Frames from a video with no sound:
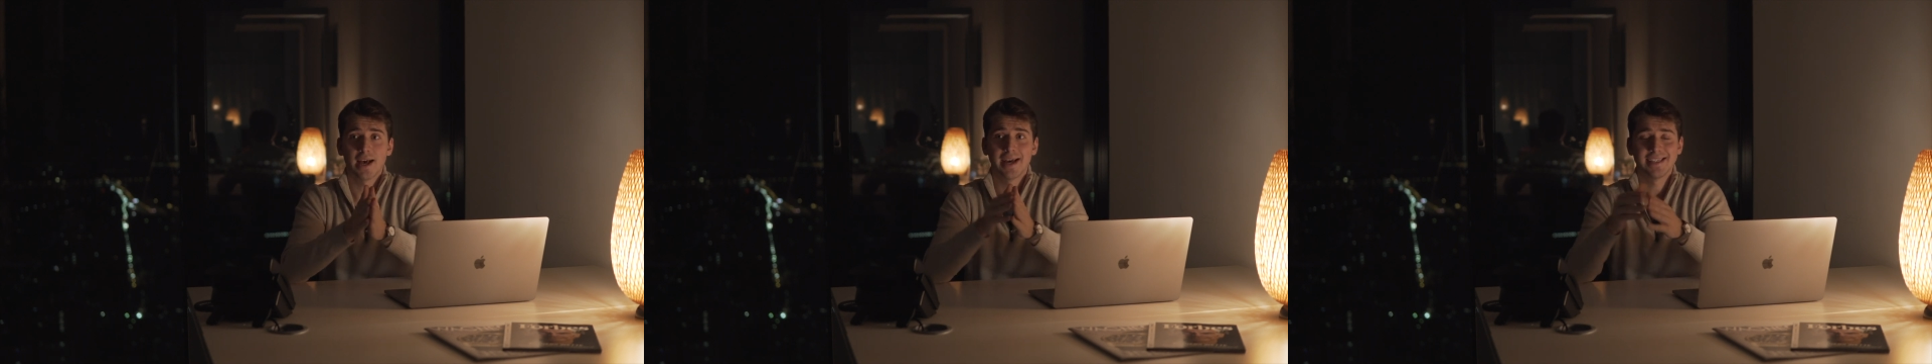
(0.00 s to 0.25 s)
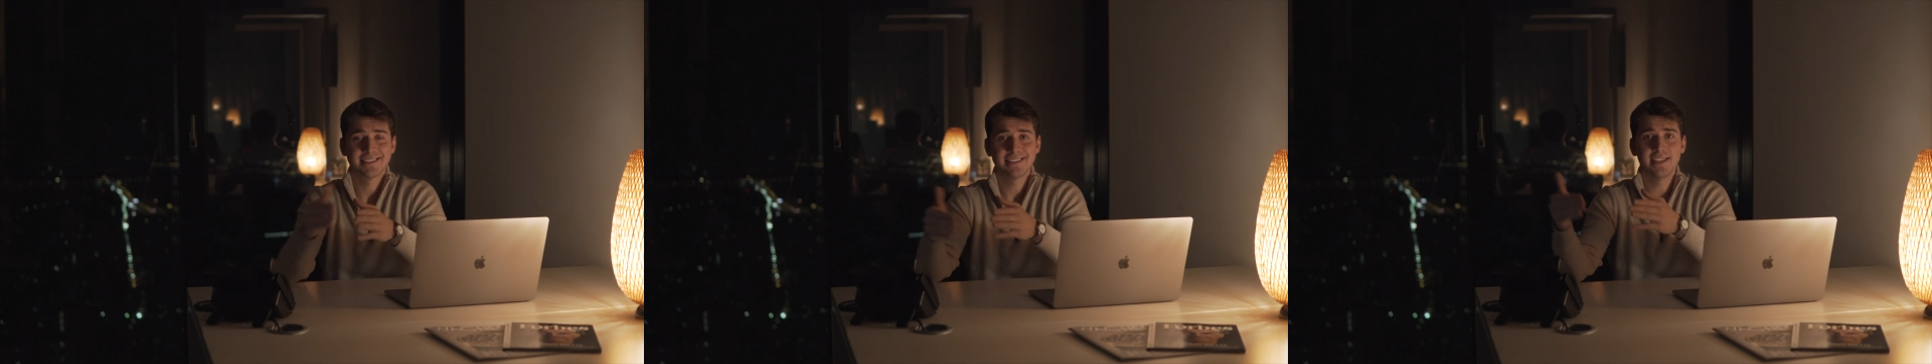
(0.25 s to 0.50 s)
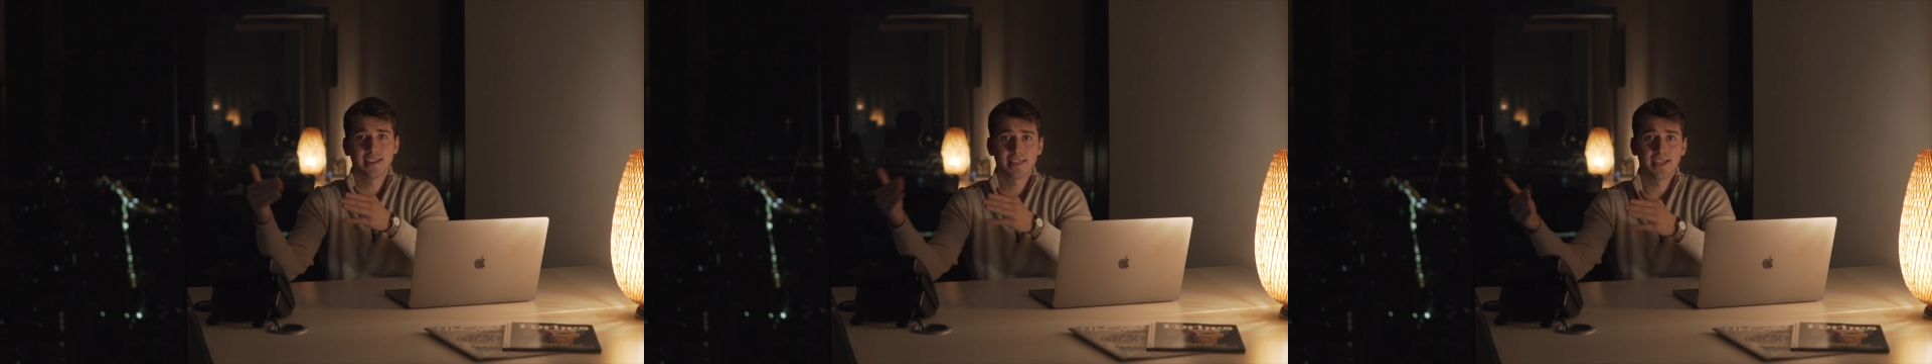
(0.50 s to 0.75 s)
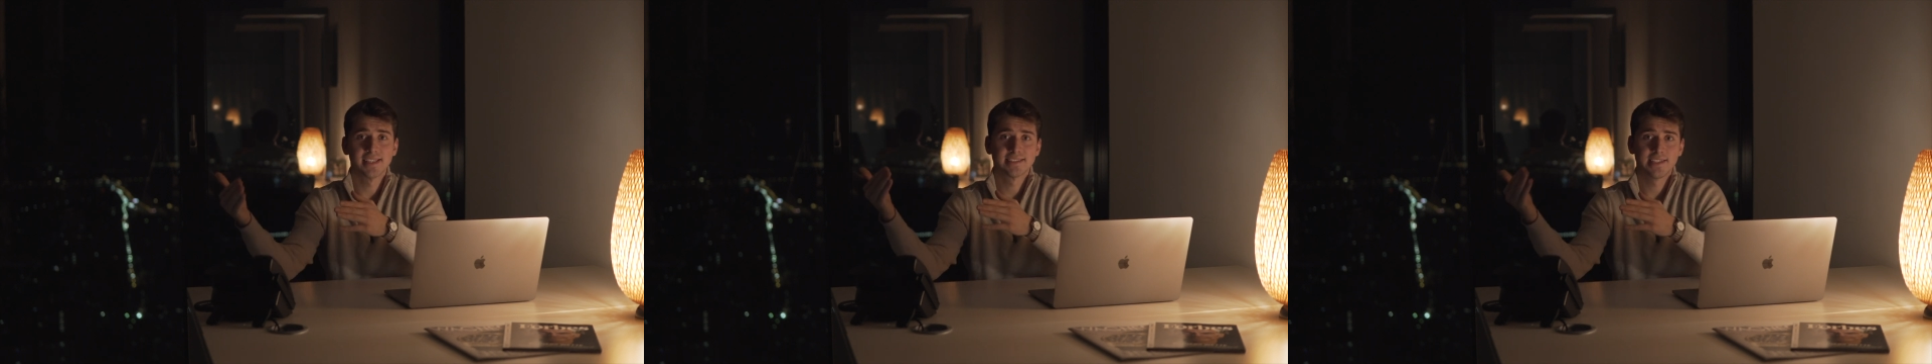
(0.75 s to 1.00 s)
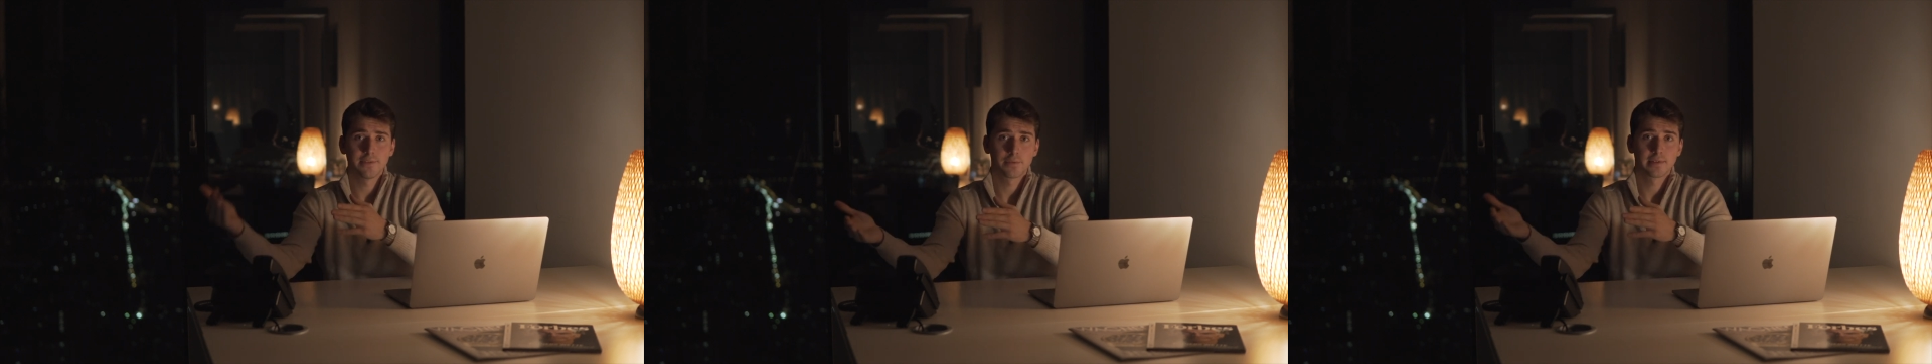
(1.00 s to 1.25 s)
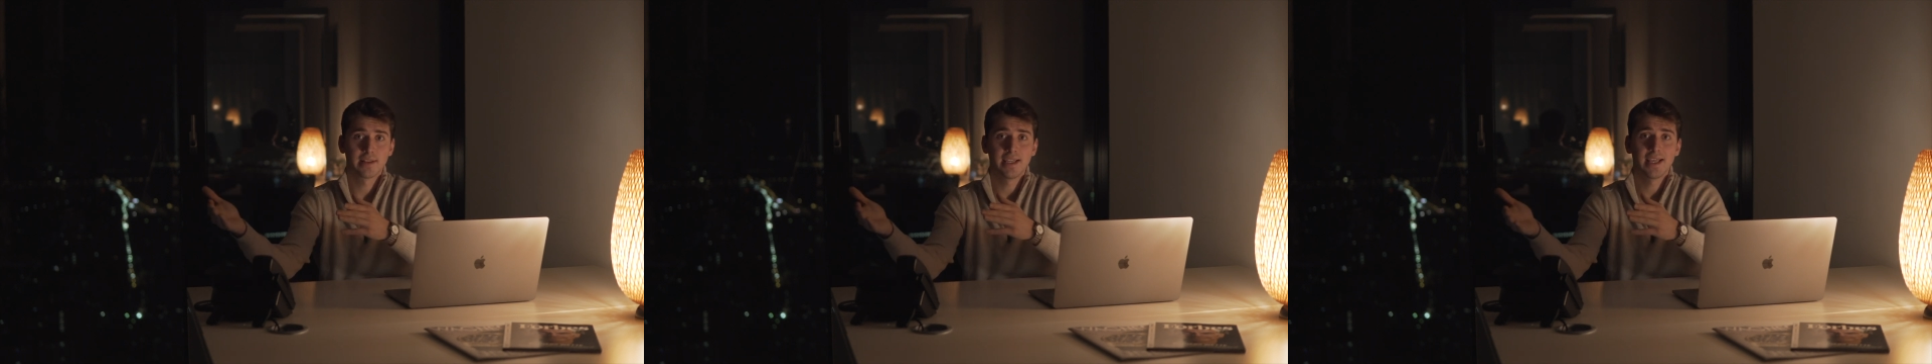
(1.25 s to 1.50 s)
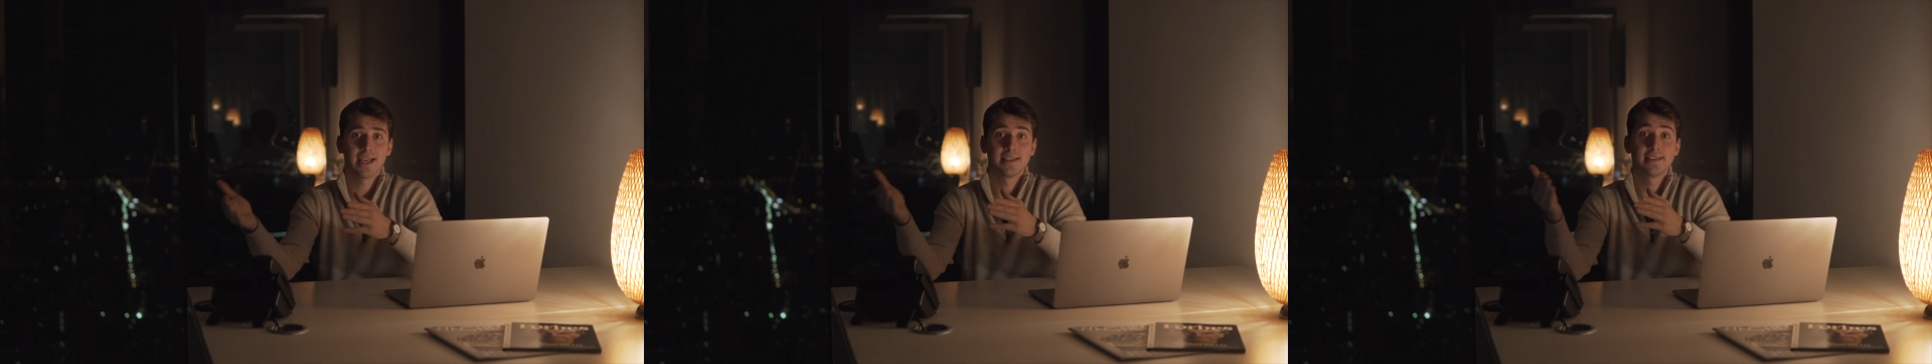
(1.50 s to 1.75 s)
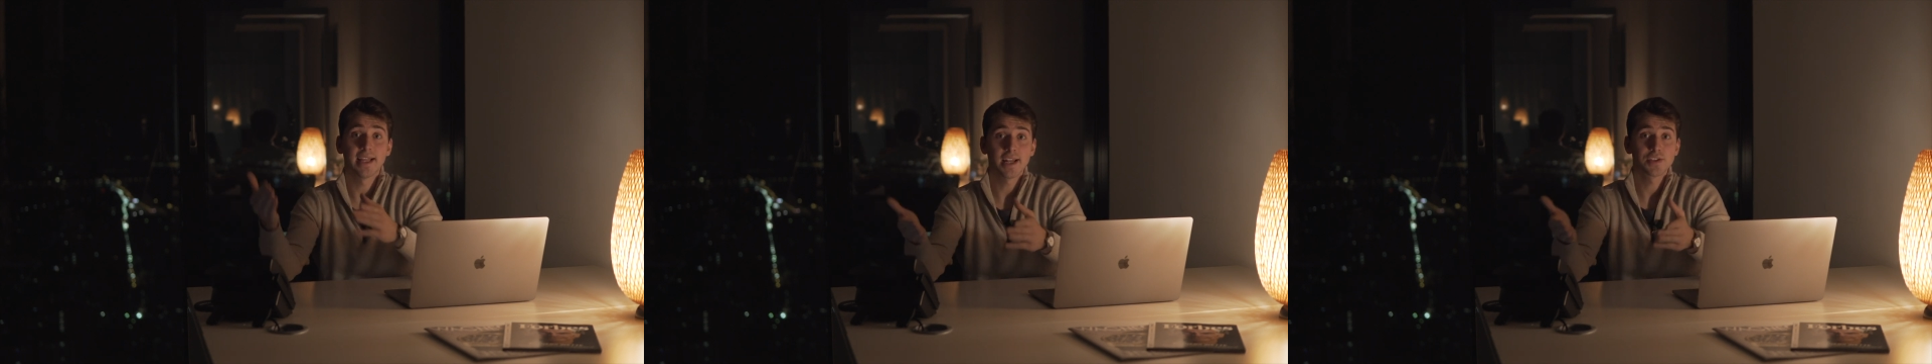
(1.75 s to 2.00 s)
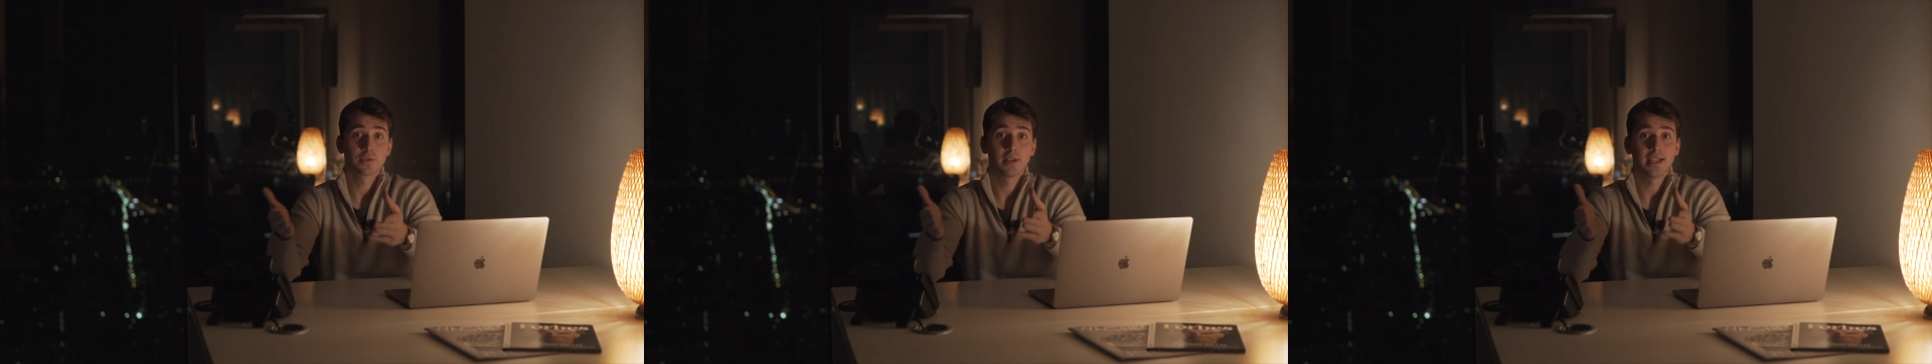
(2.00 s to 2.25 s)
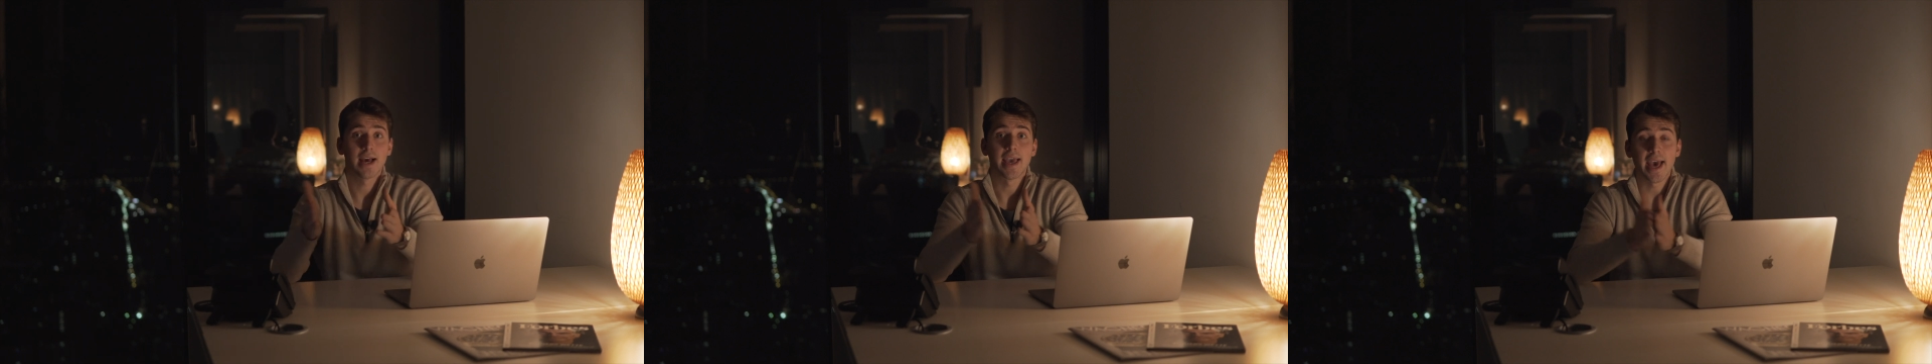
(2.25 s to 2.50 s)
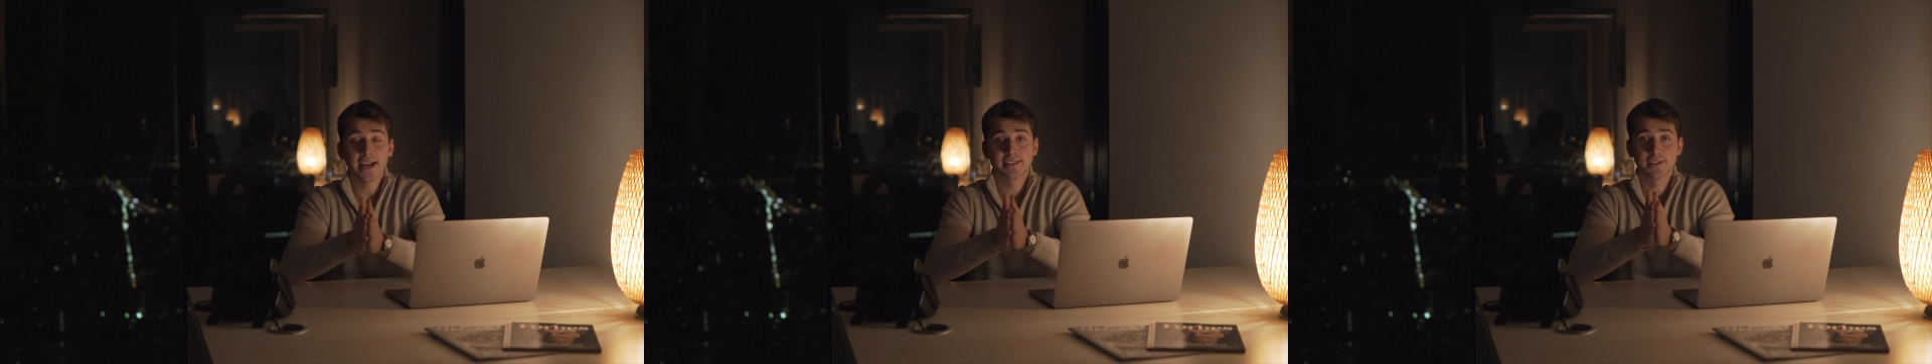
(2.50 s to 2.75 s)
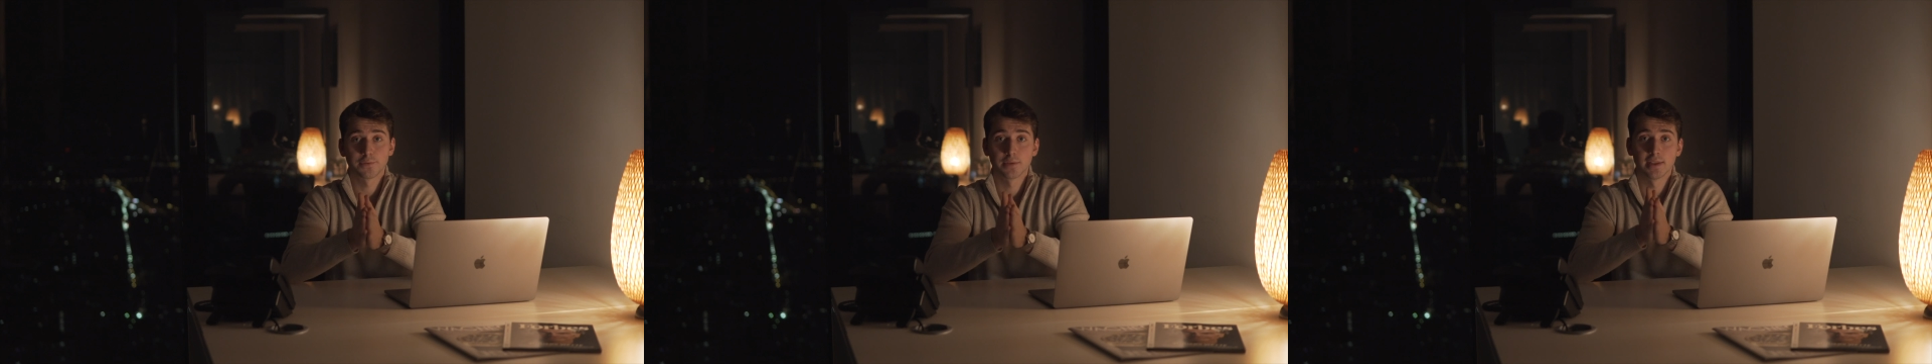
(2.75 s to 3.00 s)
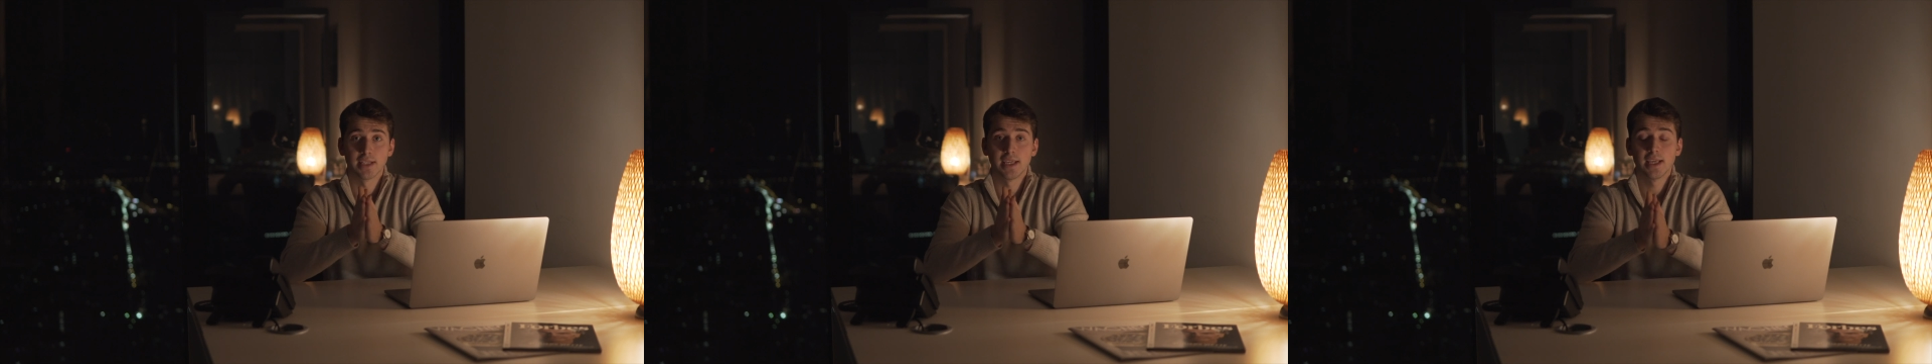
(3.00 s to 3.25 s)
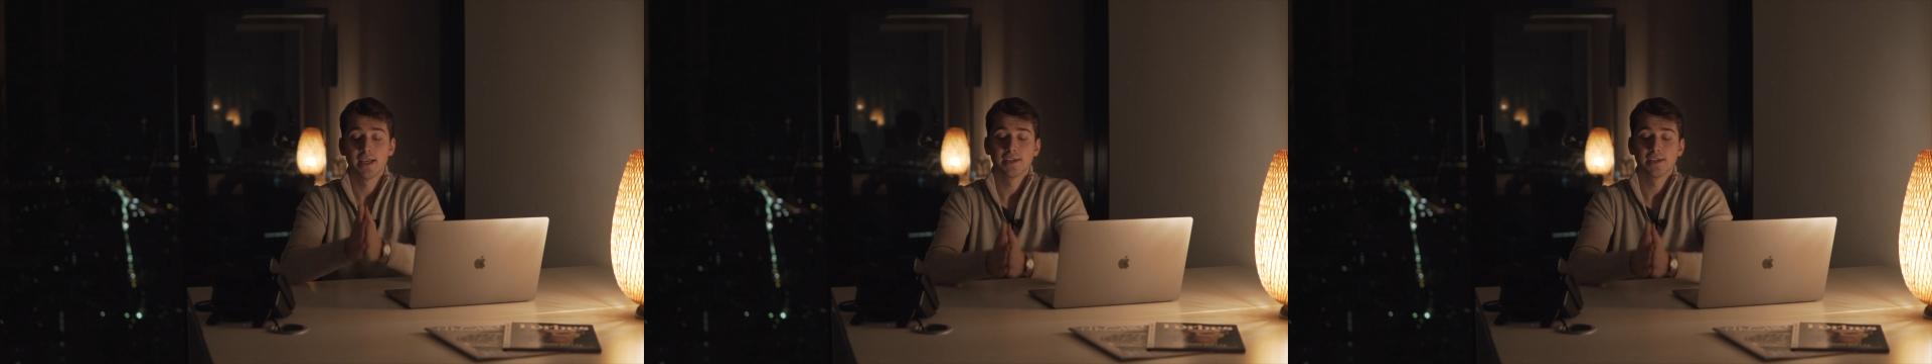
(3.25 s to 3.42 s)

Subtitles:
I see things differently and naturally I act differently.